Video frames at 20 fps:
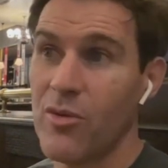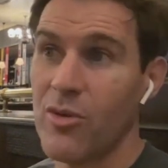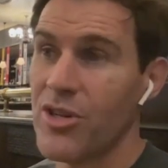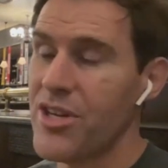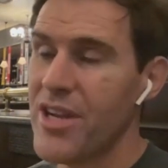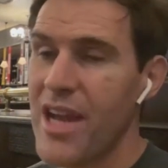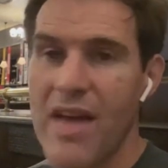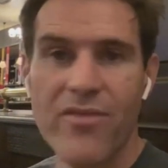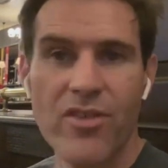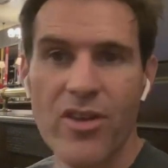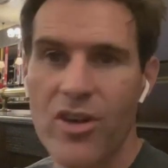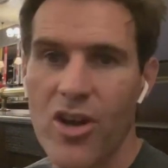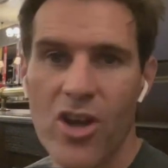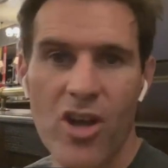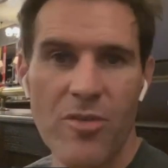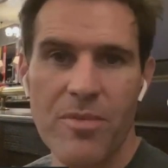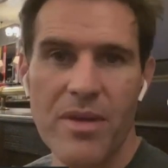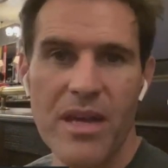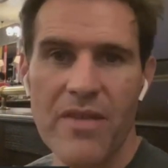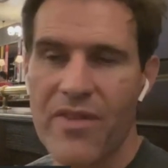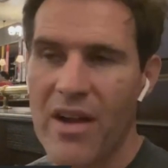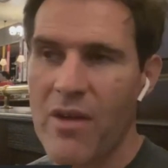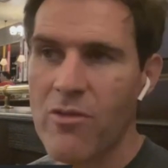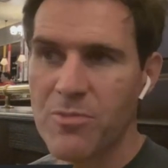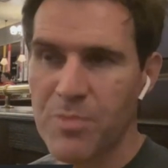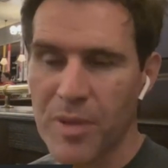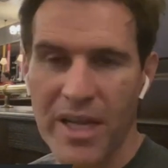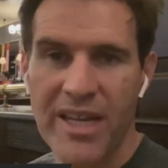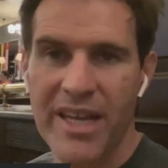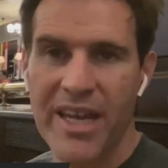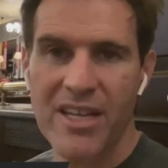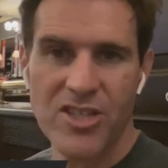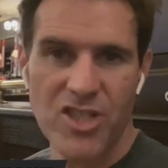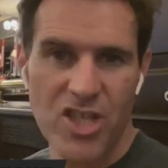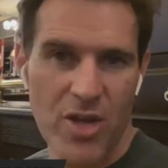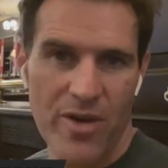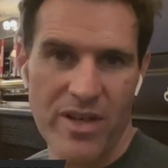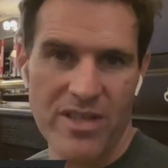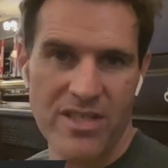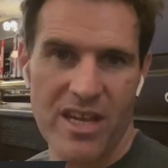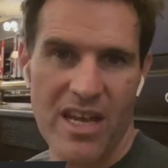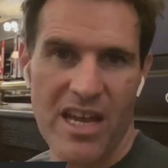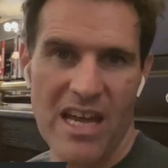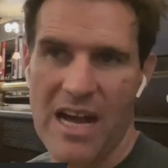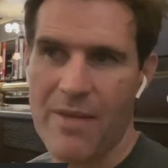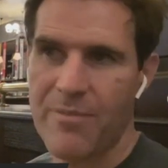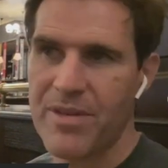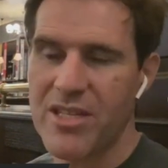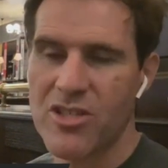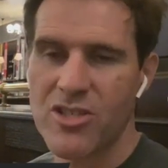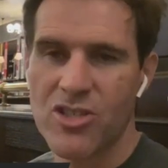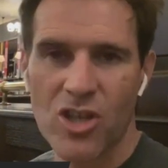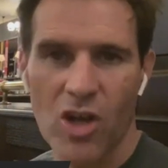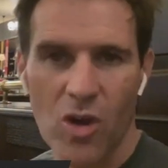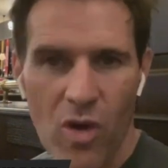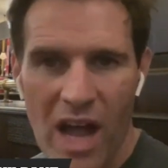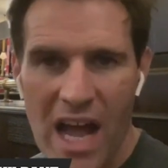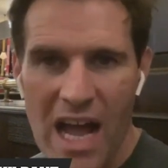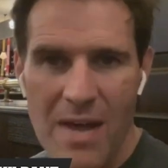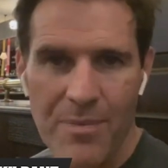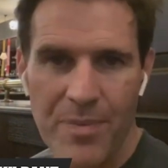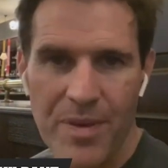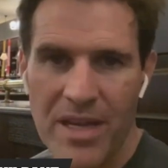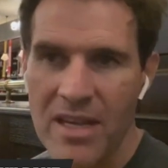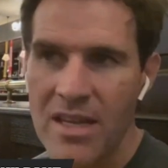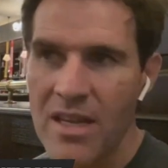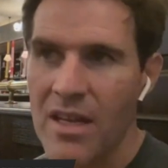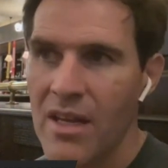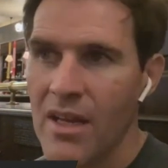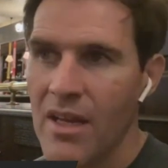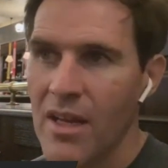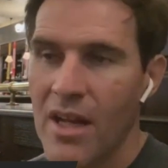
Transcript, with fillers: they would never hurt me. If I was playing against the U S A, I'd be so happy.